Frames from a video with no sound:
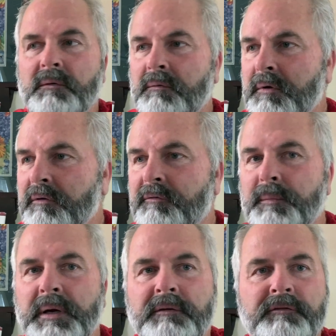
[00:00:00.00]
one of
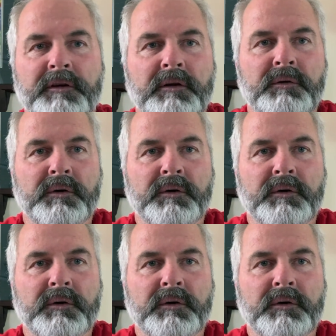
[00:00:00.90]
my fellow